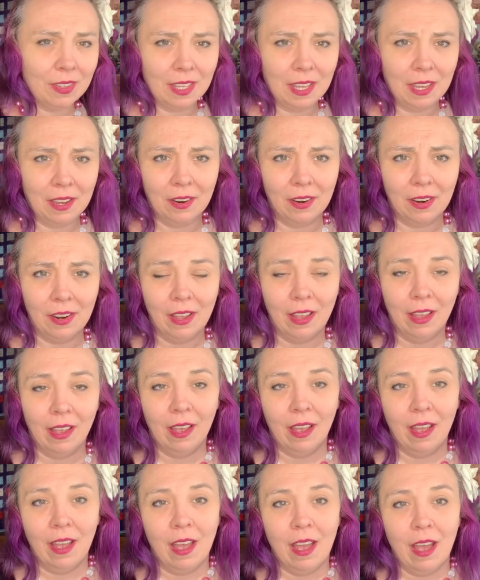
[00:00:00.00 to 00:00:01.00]
here.
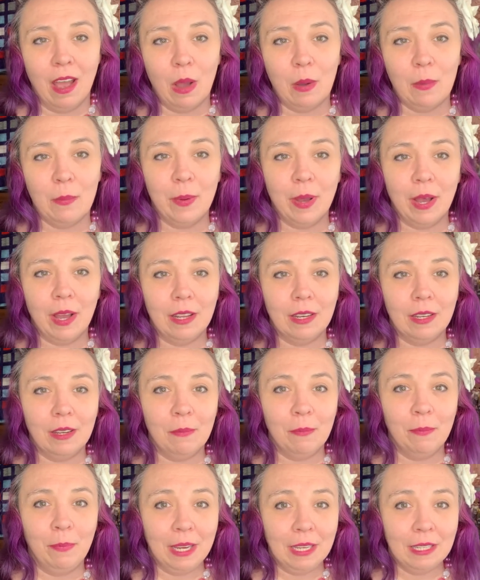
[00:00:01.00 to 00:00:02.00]
But
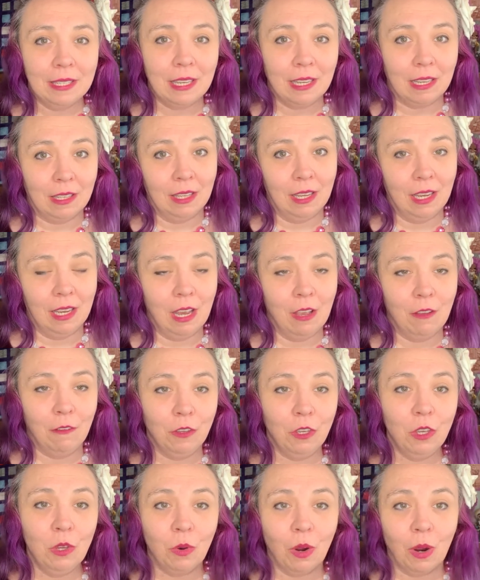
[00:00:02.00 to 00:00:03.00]
basically, if
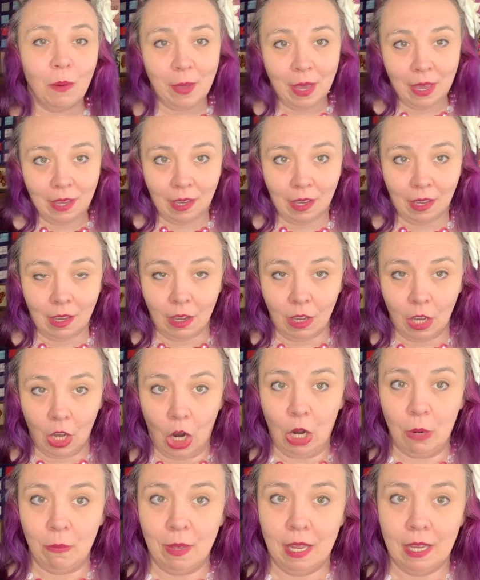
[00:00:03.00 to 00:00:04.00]
you are making a
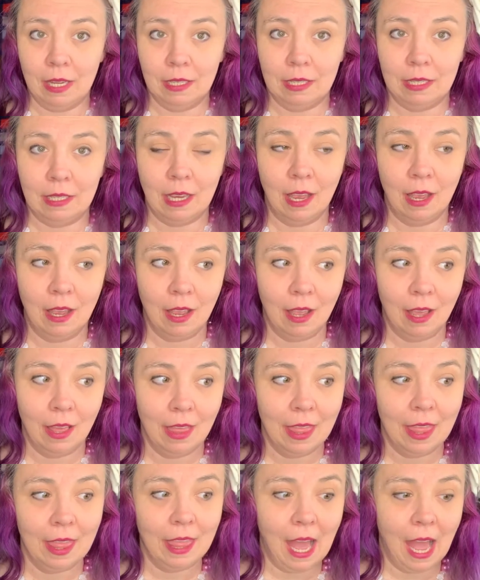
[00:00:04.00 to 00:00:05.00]
garment
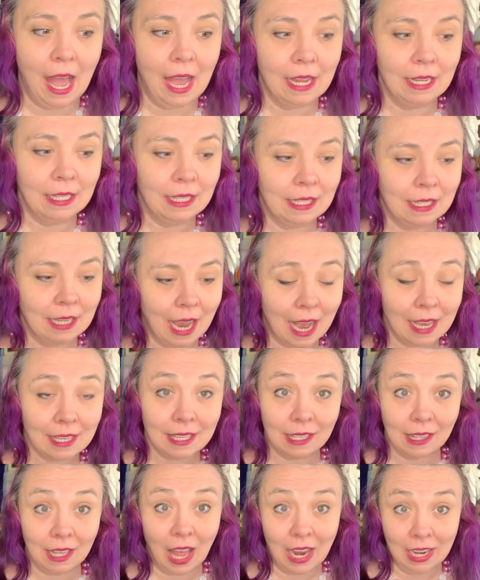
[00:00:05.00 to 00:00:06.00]
that has
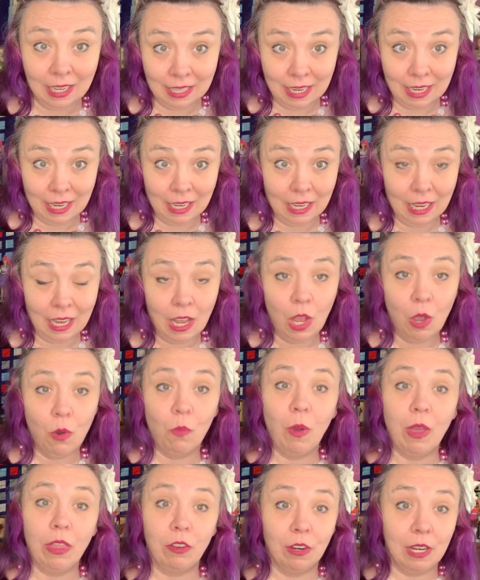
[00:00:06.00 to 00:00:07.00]
a lining,
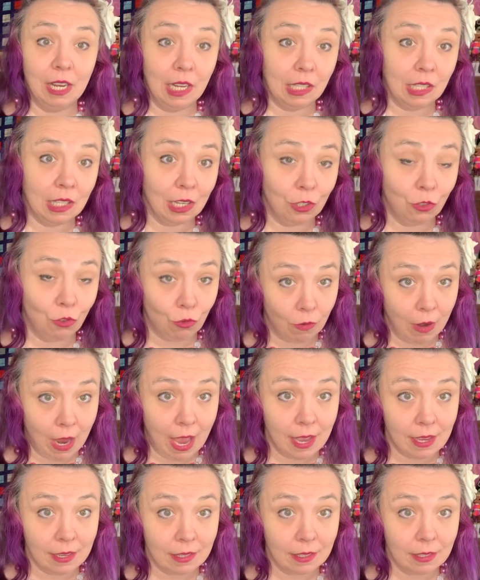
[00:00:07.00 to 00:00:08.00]
whether it's a
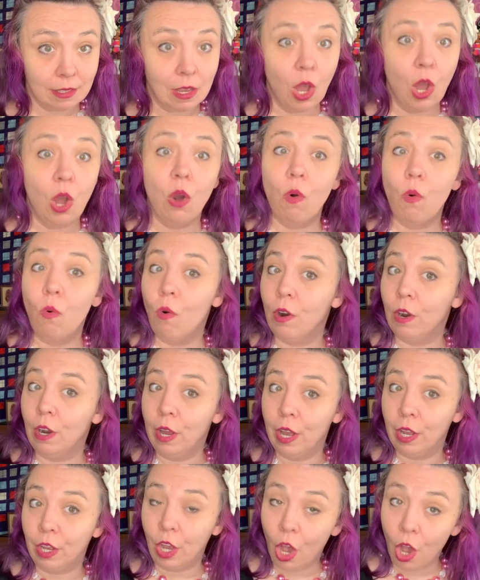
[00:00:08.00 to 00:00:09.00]
dress or
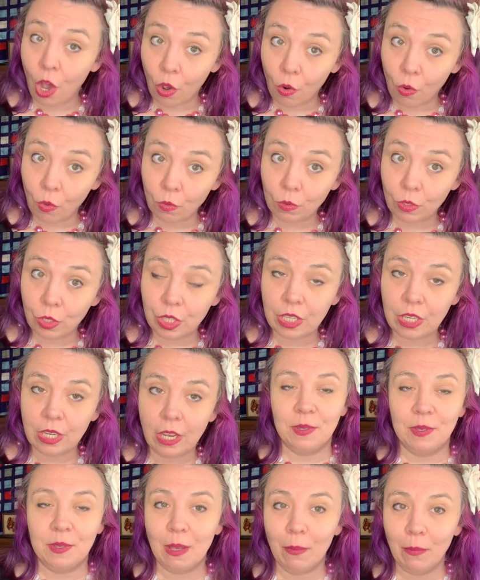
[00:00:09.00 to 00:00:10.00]
a coat,
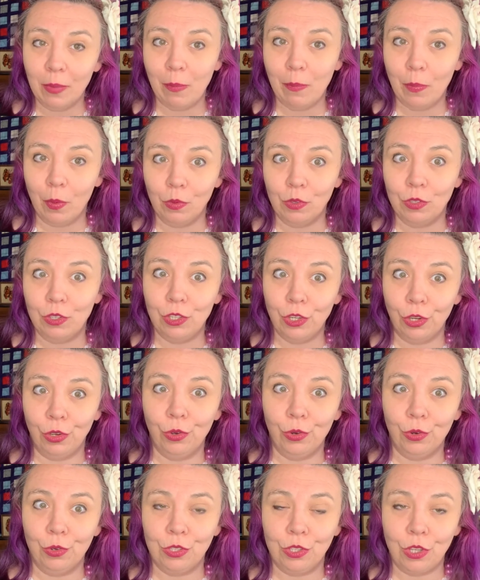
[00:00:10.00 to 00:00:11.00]
some people
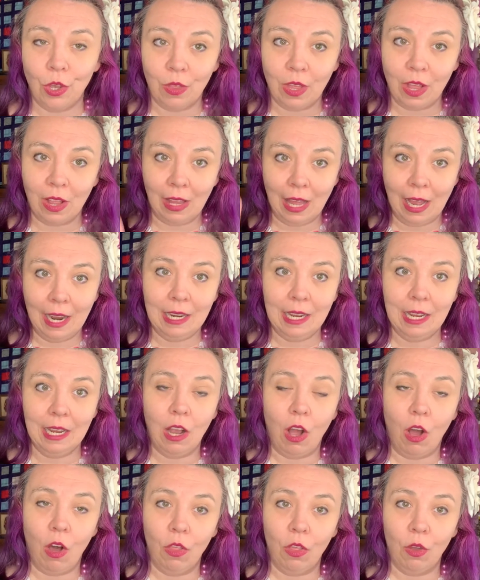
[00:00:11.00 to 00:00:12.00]
do sew the
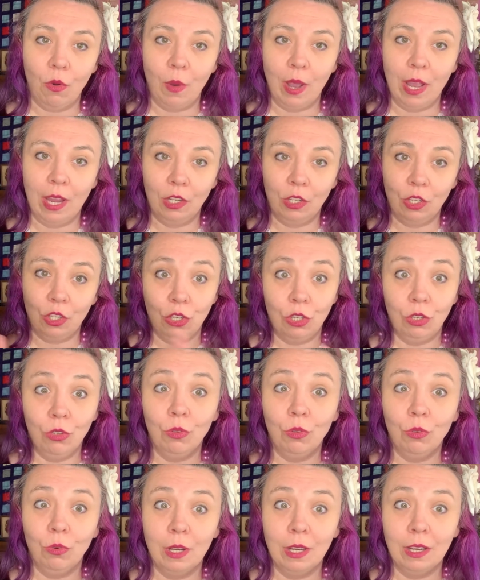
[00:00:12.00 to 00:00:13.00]
lining all the way
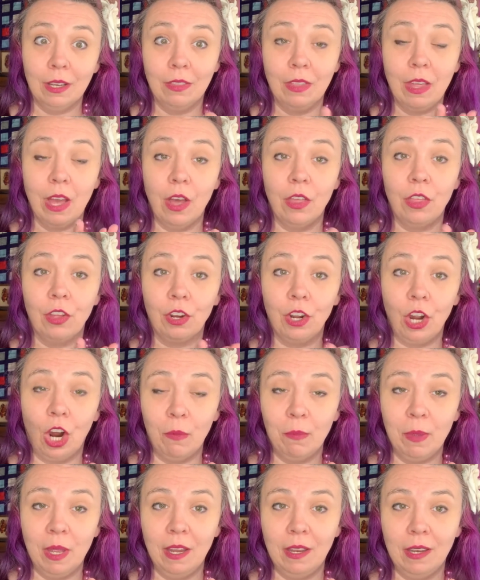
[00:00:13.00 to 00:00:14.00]
to the other
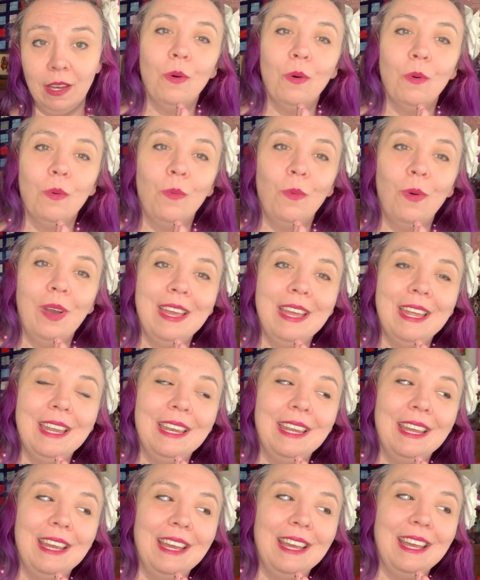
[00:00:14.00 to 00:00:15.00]
garment.
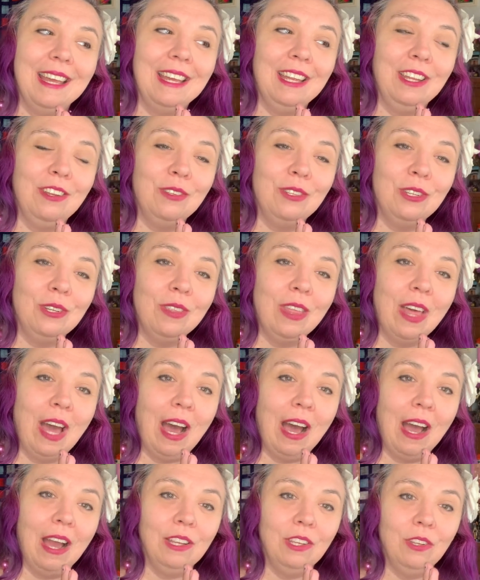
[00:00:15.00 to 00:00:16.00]
When you do
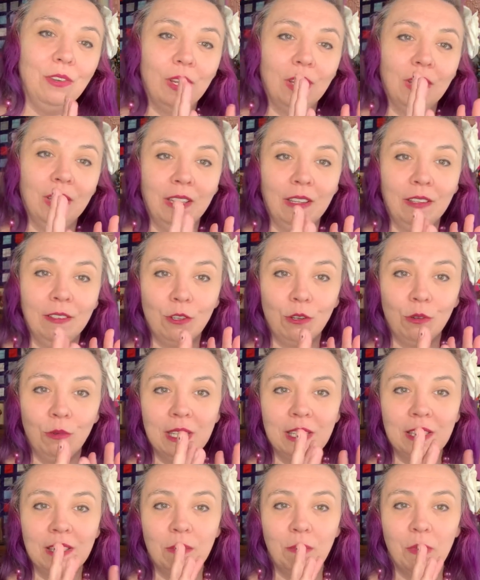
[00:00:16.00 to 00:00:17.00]
that, you could
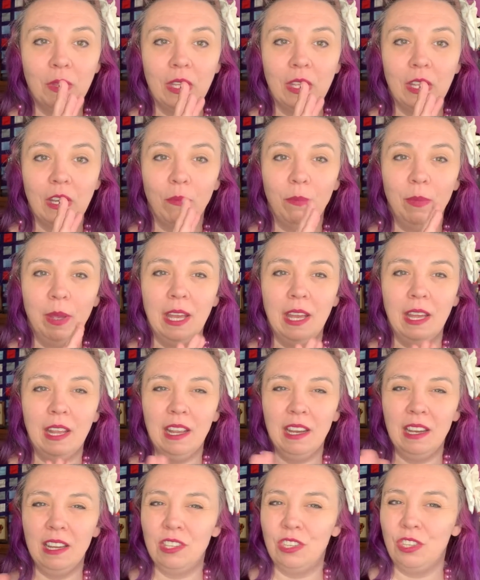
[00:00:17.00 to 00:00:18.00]
twist them a little bit
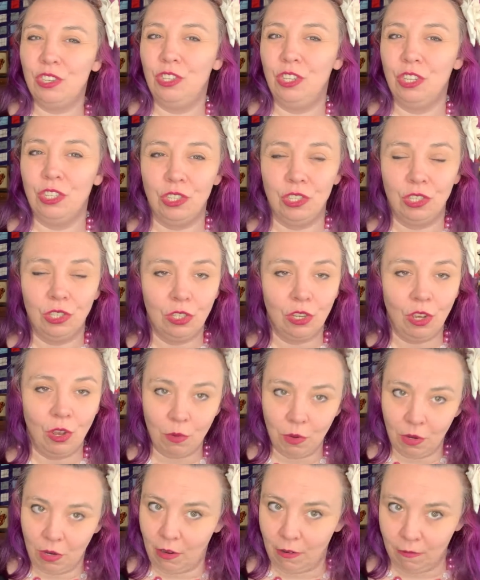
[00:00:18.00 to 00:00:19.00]
and it's just
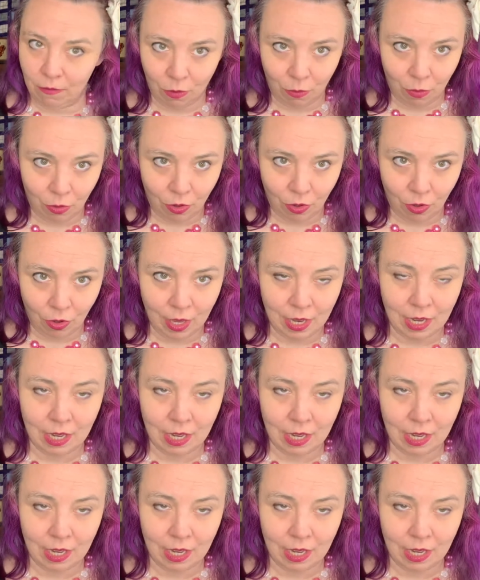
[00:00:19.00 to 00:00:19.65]
so uncomfortable and